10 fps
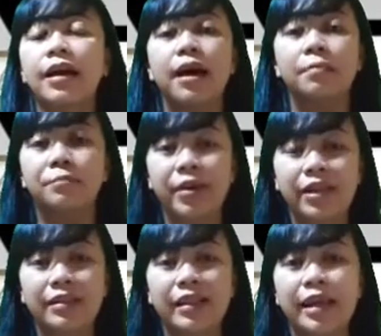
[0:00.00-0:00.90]
a
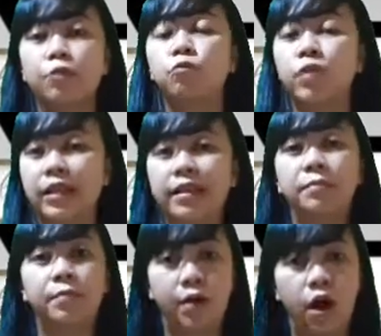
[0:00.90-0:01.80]
building with the
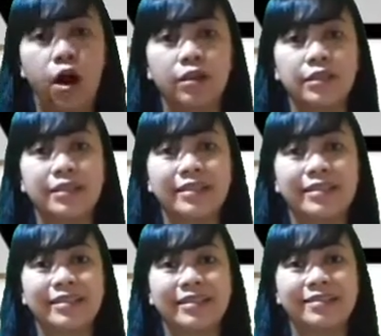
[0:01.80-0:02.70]
blocks.
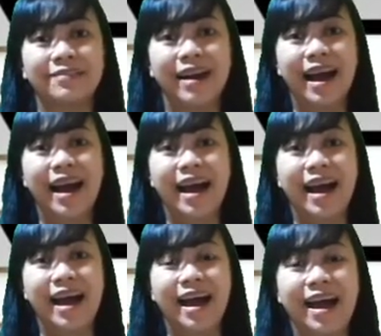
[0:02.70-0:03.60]

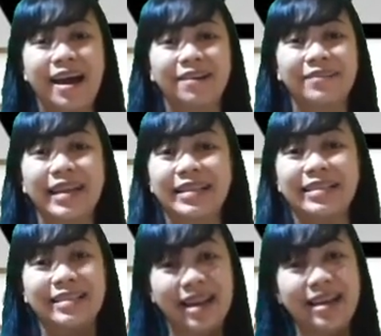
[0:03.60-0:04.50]
Wow, that's
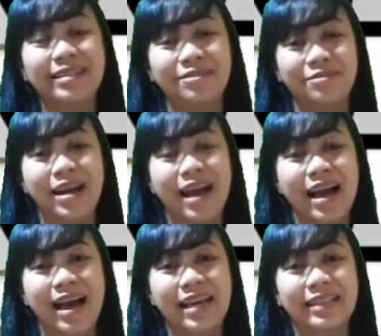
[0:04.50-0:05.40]
nice,
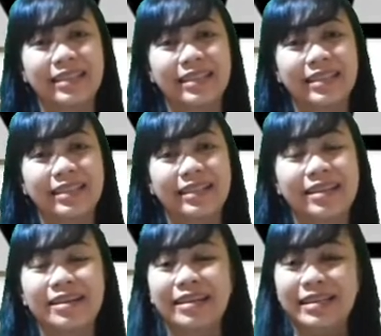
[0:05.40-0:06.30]
right?
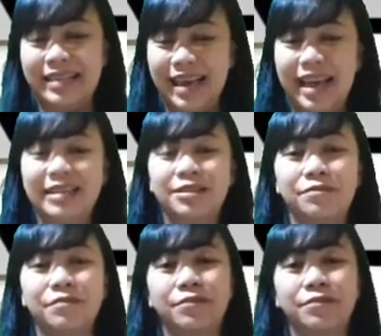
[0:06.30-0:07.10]
Yes, of